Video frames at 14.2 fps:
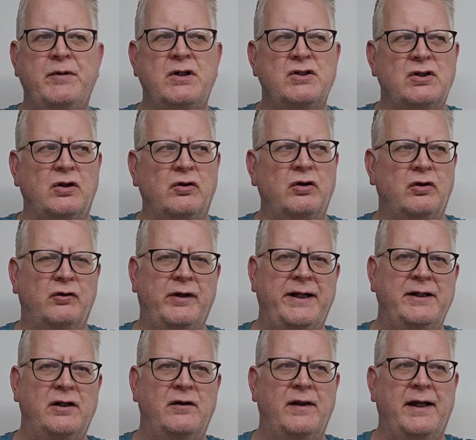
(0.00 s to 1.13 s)
So I'm going to
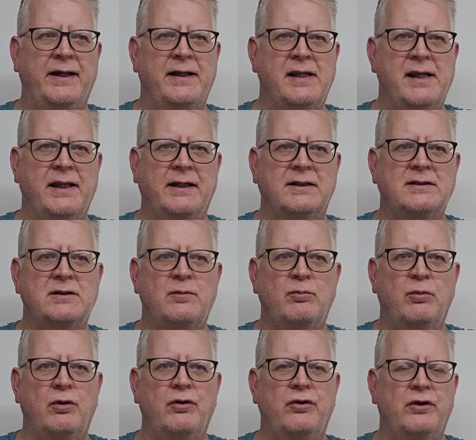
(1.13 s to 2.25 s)
upgrade all that in the next
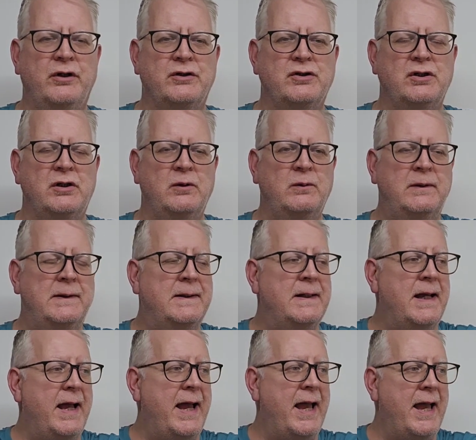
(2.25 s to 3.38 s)
month or two.
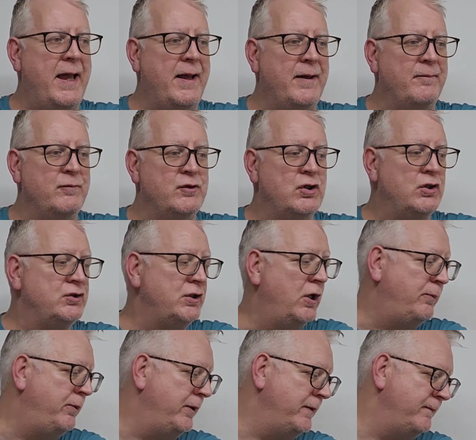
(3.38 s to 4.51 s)
Doors
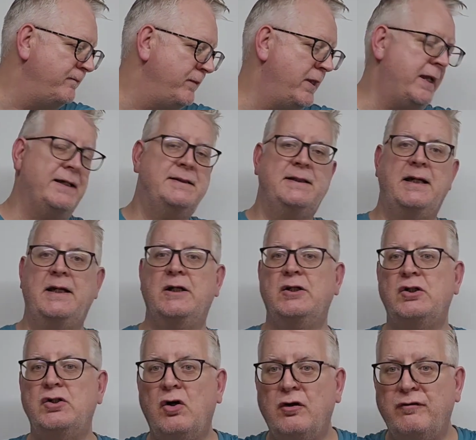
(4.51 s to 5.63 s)
open, it's a
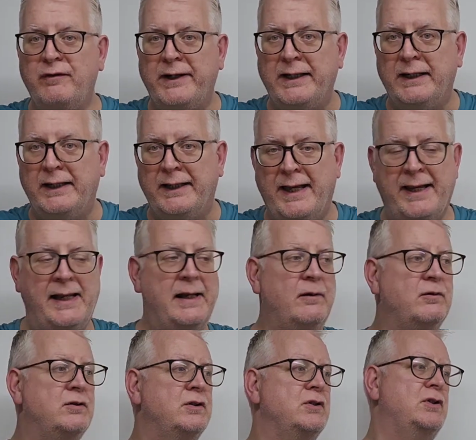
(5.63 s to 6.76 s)
dog friendly
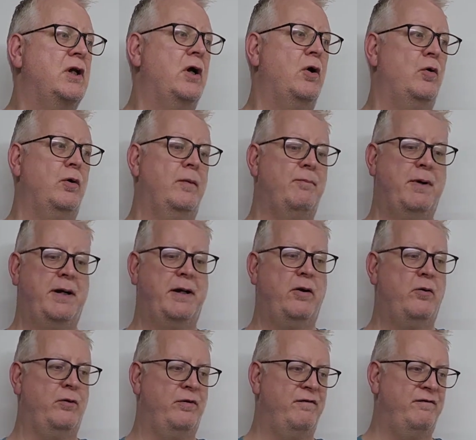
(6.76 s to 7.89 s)
alehouse, so my
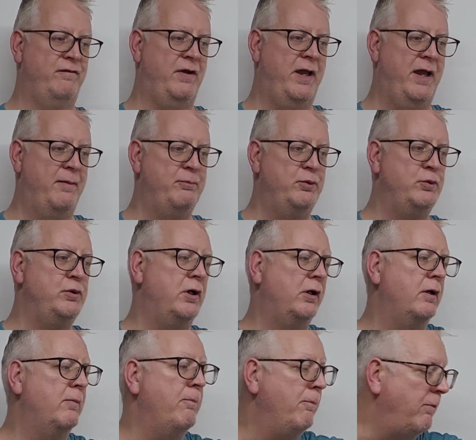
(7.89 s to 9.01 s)
own brew
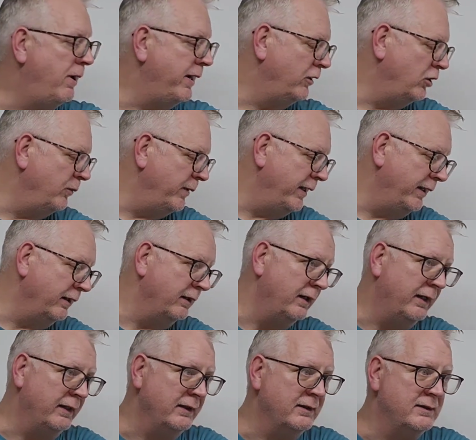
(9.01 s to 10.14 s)
dog might come in
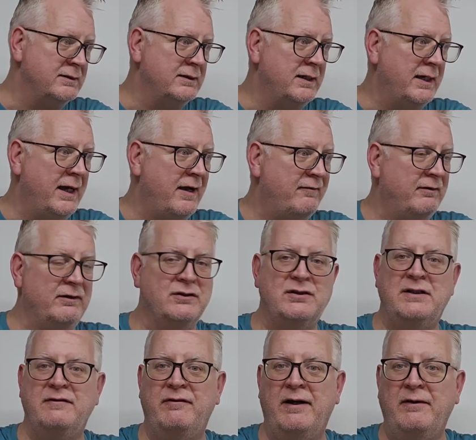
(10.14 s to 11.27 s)
and have a little
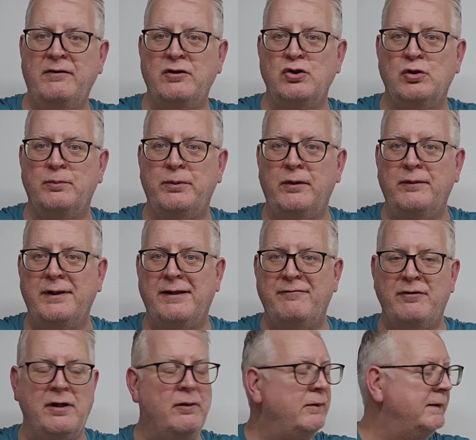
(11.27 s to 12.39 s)
sniff around and jump you up, you never
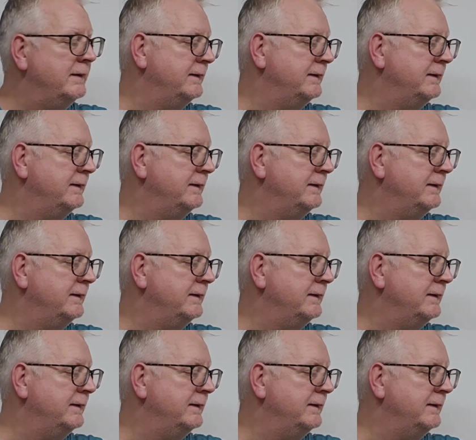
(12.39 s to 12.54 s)
know.